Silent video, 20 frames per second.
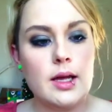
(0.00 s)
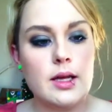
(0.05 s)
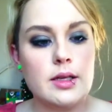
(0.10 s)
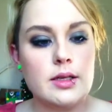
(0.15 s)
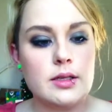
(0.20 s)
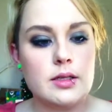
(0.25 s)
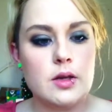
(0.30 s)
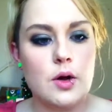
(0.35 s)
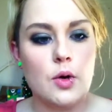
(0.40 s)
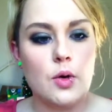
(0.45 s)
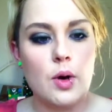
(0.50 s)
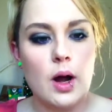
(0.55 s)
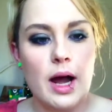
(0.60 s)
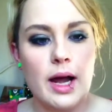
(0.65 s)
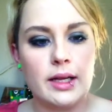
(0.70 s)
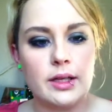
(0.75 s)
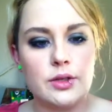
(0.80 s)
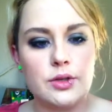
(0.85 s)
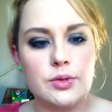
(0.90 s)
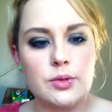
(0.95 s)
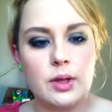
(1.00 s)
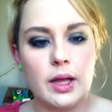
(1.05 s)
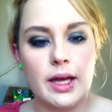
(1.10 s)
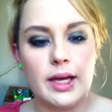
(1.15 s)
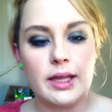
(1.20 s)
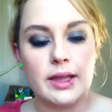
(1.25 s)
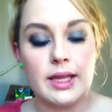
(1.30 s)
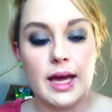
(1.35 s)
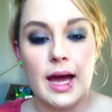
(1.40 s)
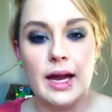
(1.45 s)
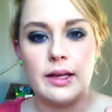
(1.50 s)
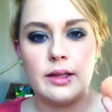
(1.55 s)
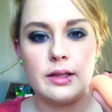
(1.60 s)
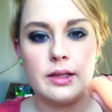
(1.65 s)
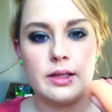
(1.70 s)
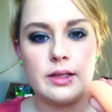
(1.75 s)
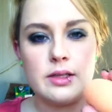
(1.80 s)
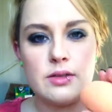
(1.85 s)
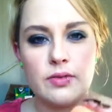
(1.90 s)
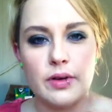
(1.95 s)
So I do like that
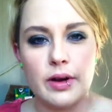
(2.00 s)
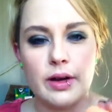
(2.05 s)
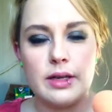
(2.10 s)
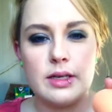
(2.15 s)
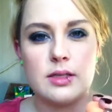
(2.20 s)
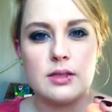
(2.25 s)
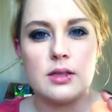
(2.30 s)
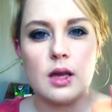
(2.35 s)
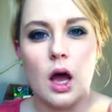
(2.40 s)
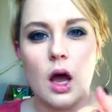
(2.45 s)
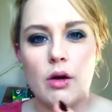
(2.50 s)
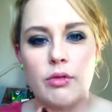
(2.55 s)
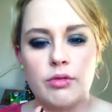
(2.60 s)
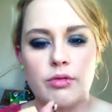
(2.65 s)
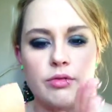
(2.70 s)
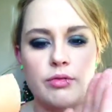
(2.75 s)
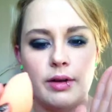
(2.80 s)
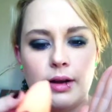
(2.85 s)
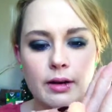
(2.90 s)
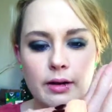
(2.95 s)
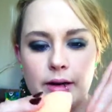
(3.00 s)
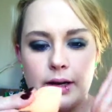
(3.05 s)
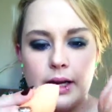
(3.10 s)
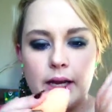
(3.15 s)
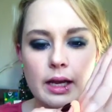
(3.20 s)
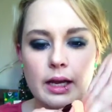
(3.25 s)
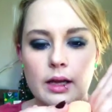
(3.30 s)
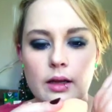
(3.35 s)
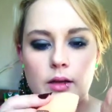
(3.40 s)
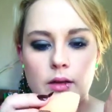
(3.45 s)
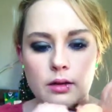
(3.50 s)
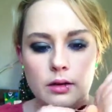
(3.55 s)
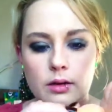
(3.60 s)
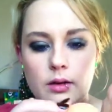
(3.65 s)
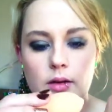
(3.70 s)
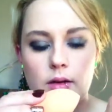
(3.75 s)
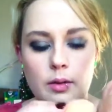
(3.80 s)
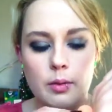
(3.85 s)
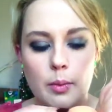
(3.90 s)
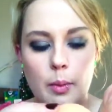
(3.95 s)
it's very soft, very
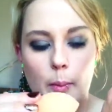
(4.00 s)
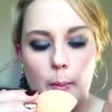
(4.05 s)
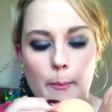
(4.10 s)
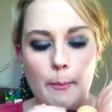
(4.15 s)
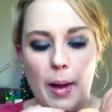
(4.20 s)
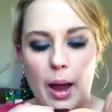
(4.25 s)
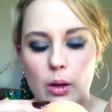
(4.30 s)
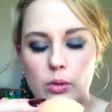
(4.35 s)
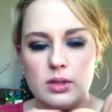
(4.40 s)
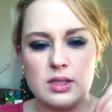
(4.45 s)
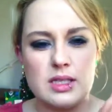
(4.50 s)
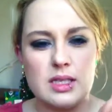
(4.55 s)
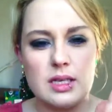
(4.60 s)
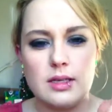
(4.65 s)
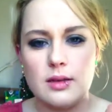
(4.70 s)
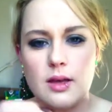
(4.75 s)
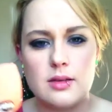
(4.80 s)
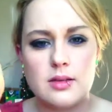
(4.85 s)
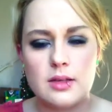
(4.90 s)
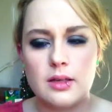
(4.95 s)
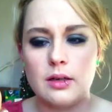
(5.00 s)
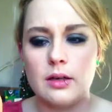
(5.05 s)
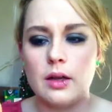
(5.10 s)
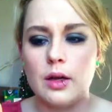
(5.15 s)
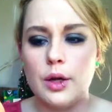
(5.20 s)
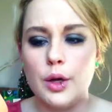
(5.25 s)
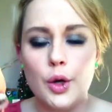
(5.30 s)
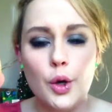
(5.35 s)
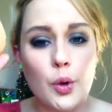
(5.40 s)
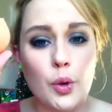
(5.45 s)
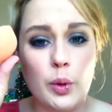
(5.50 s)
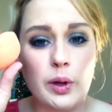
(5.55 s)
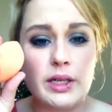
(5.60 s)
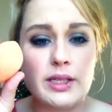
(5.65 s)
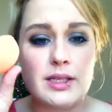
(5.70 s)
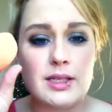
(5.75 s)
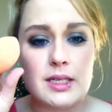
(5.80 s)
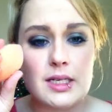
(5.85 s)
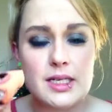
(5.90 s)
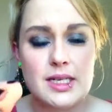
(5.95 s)
bouncy. It doesn't, when
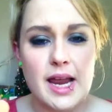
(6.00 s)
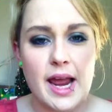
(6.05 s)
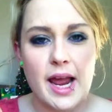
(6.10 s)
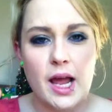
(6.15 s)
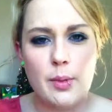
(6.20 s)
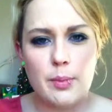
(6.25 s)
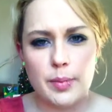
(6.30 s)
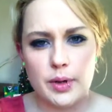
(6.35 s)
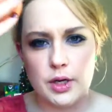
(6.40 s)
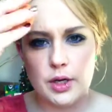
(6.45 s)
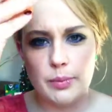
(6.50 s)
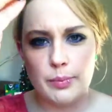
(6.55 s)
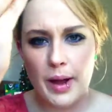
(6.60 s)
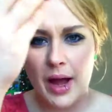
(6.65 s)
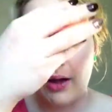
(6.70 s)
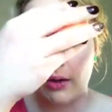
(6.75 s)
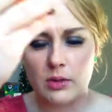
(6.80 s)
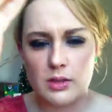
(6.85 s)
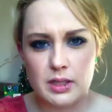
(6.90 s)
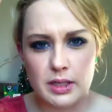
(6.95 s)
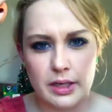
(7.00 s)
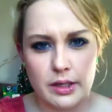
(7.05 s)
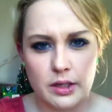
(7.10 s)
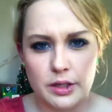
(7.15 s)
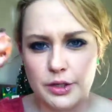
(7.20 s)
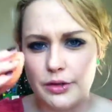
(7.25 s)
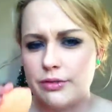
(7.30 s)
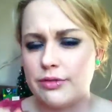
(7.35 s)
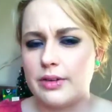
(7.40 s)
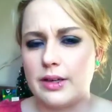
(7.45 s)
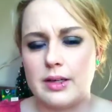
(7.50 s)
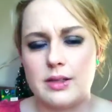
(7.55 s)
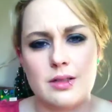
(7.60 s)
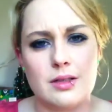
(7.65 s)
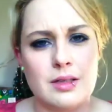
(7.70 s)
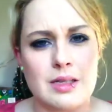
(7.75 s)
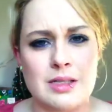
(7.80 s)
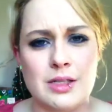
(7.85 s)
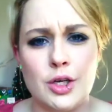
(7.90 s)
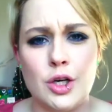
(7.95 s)
it's damp and you're pouncing it on your face, it
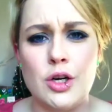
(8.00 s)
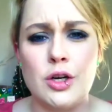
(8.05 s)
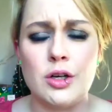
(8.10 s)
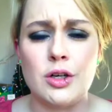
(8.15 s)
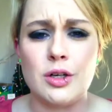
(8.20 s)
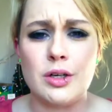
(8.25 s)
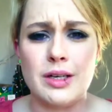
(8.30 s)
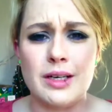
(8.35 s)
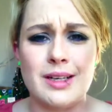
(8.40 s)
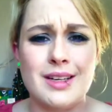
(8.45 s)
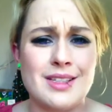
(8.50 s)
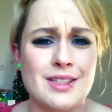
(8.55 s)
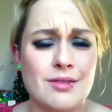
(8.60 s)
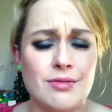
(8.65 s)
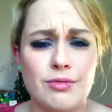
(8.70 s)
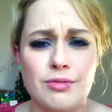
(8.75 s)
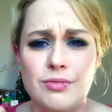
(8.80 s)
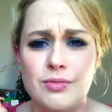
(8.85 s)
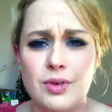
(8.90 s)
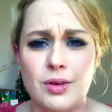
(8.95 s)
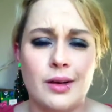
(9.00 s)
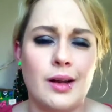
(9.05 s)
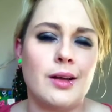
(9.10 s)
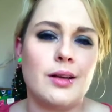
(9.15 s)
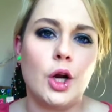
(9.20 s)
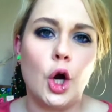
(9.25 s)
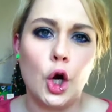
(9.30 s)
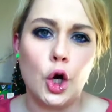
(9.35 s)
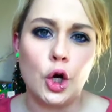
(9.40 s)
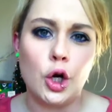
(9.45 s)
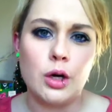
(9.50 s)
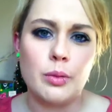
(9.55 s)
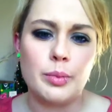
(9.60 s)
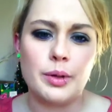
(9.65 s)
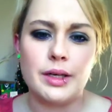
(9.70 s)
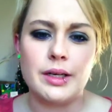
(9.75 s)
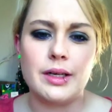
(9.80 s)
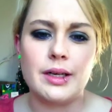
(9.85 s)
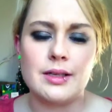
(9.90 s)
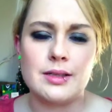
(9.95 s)
doesn't hurt. It doesn't, or not hurt, but
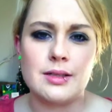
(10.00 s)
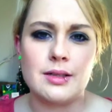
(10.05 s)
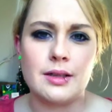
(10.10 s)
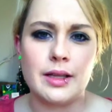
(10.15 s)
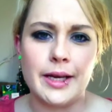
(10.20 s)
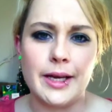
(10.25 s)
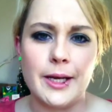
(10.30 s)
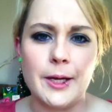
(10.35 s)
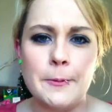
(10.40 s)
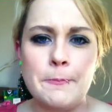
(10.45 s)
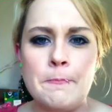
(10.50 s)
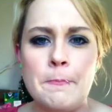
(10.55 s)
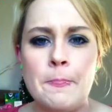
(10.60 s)
it doesn't like